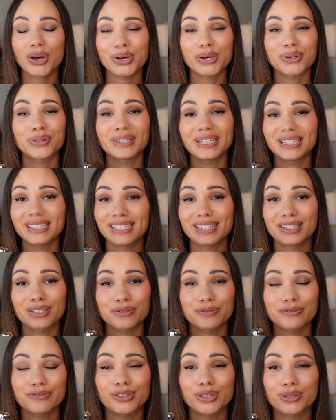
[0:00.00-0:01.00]
only need a
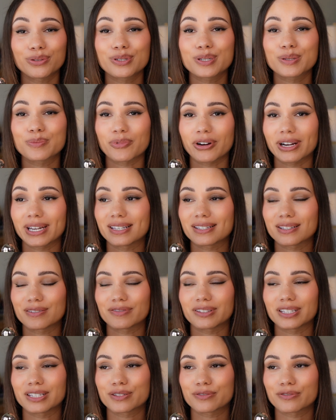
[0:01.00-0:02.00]
few sprays
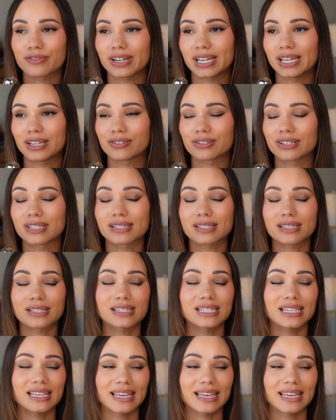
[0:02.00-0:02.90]
of this fragrance to